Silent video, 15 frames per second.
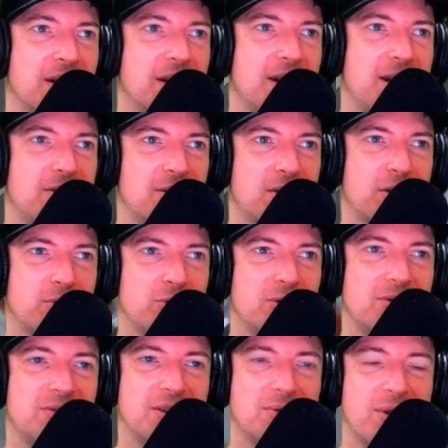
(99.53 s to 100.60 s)
in the
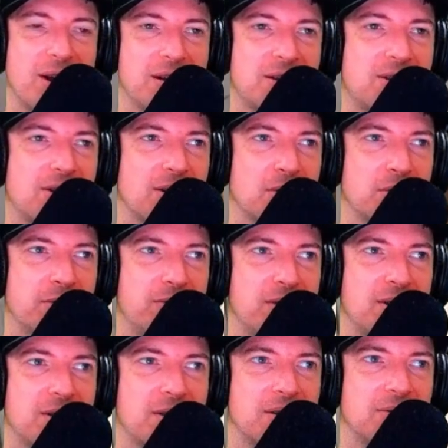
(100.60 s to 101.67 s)
community, right? Cargo
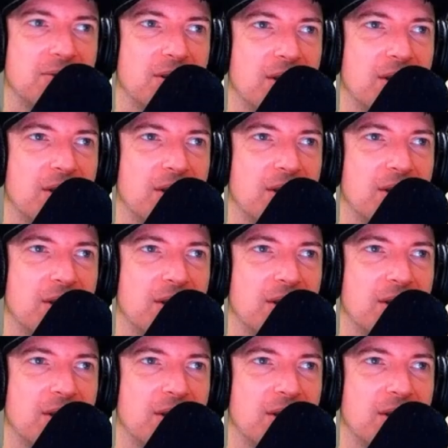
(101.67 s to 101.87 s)
variant